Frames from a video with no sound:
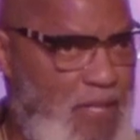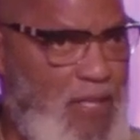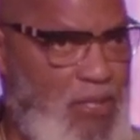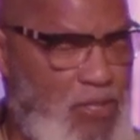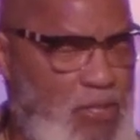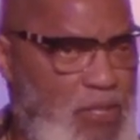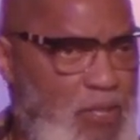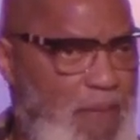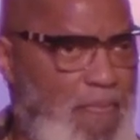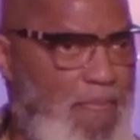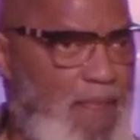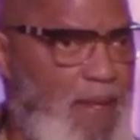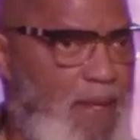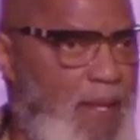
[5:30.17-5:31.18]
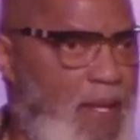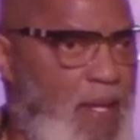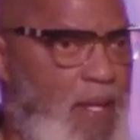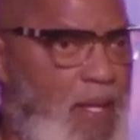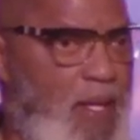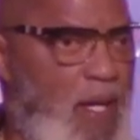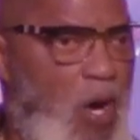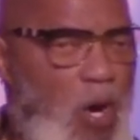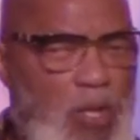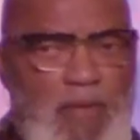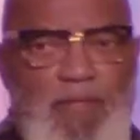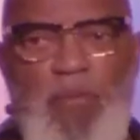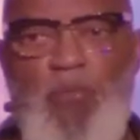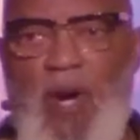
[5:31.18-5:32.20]
finished.
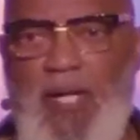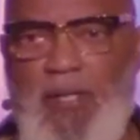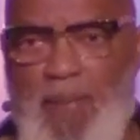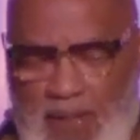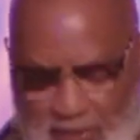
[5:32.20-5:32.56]
All of them write